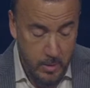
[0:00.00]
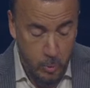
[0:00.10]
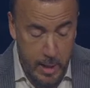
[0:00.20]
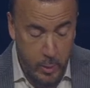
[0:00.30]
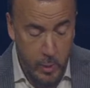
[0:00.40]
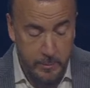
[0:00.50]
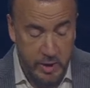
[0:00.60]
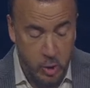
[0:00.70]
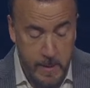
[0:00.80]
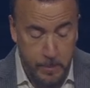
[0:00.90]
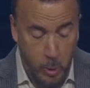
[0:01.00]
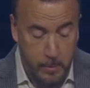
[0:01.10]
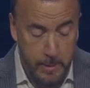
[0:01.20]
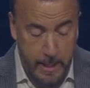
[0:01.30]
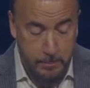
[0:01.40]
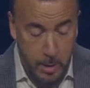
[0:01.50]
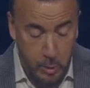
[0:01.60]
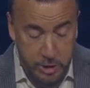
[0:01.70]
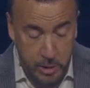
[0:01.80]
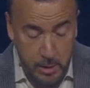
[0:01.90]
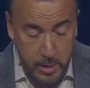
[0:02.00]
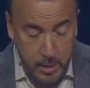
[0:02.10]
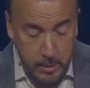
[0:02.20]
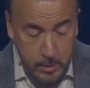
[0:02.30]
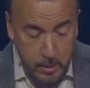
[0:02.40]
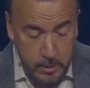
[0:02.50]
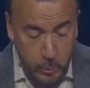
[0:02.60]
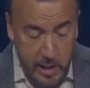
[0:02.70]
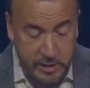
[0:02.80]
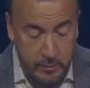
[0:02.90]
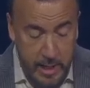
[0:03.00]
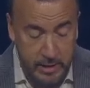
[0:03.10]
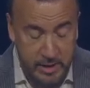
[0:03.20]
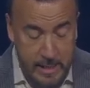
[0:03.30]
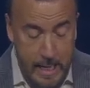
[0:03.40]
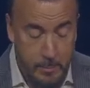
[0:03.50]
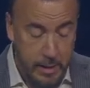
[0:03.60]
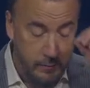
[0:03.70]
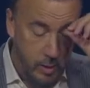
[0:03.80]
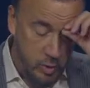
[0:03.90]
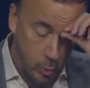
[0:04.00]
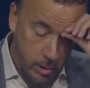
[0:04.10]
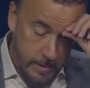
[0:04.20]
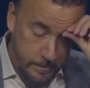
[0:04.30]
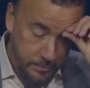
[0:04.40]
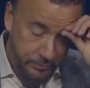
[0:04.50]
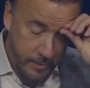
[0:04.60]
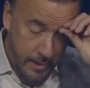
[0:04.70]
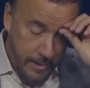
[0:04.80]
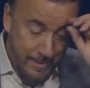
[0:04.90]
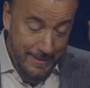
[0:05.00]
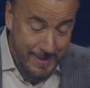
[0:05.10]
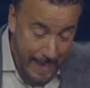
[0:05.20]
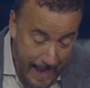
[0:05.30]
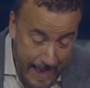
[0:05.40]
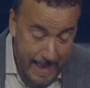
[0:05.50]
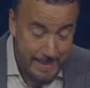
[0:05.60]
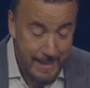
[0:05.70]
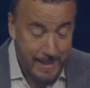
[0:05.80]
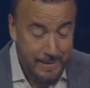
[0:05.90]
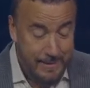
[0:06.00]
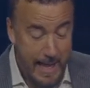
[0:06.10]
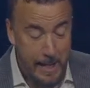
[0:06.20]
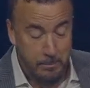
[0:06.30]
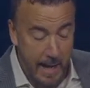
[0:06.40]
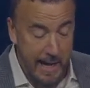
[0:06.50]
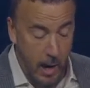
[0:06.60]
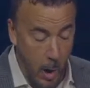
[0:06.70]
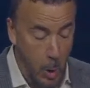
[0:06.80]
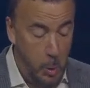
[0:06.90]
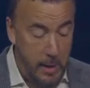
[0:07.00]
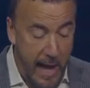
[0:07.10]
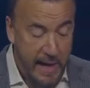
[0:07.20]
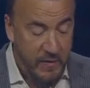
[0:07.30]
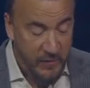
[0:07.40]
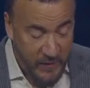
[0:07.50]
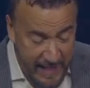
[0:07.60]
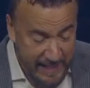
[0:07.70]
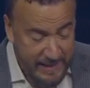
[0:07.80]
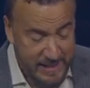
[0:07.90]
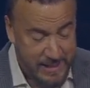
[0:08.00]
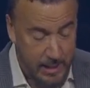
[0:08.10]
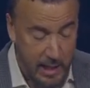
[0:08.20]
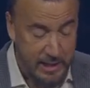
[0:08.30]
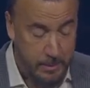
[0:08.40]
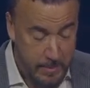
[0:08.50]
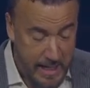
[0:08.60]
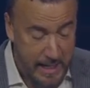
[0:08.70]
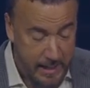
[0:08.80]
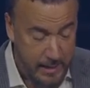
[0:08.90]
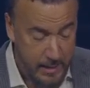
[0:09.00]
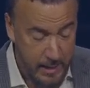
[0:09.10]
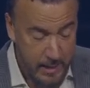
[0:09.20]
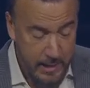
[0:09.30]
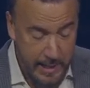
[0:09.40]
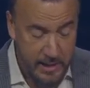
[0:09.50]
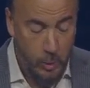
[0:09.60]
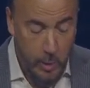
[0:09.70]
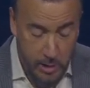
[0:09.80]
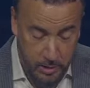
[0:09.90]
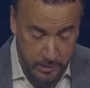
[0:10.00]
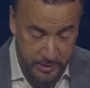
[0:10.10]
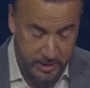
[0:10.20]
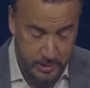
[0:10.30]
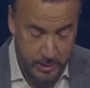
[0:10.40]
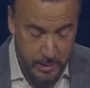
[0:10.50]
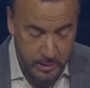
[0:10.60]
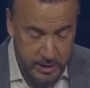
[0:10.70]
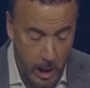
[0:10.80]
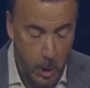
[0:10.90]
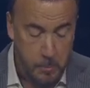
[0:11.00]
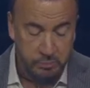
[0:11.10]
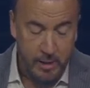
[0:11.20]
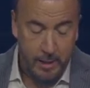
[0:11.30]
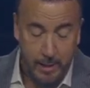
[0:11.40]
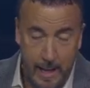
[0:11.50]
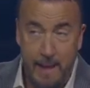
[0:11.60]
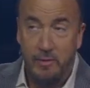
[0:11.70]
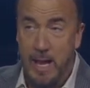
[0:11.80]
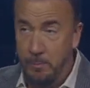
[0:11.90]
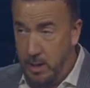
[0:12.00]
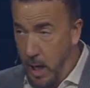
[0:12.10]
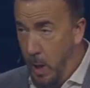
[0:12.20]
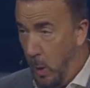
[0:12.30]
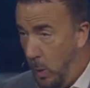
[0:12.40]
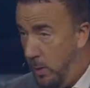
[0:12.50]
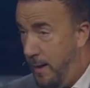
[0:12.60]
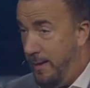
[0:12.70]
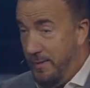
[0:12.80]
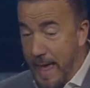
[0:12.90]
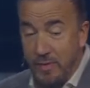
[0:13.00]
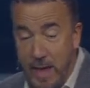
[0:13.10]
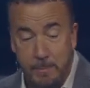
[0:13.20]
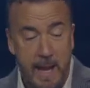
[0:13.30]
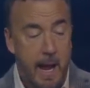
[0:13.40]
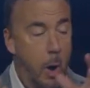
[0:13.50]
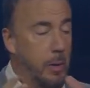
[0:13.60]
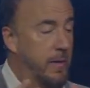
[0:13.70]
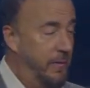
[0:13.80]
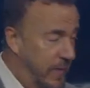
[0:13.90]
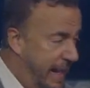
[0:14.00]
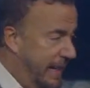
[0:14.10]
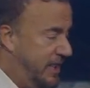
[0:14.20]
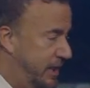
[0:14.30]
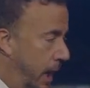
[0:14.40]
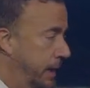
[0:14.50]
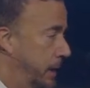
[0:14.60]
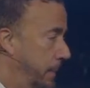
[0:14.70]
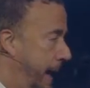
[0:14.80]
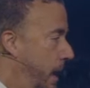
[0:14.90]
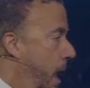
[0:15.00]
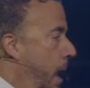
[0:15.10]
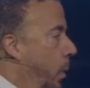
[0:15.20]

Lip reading: Read it with me, Shreveport and Bossier. The rest of that statement in verse 1. That they may hold a feast unto me in the wilderness. So let them go that they may hold a feast unto me.